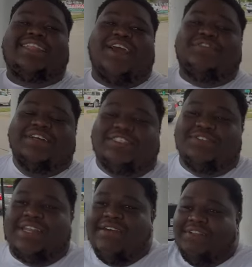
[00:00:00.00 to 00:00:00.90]
that run
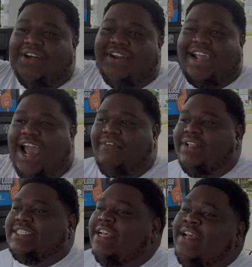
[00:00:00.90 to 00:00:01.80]
too. Let me know in the
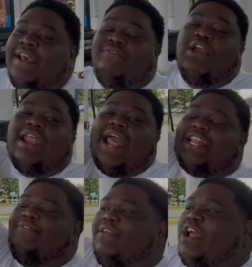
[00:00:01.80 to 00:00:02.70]
comments. If you ain't
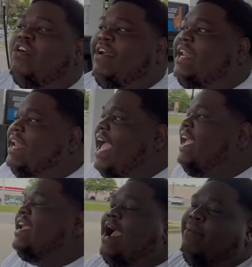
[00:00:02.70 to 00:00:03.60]
like the video already,
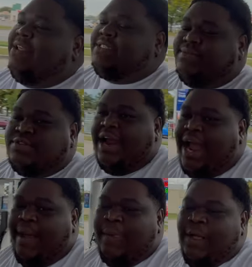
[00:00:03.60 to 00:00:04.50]
like, comment, and
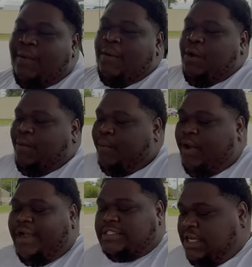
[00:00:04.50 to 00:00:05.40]
subscribe. We
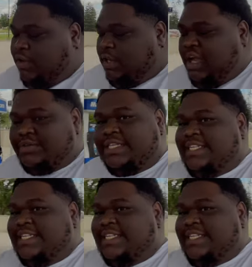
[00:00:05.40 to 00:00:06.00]
are so close to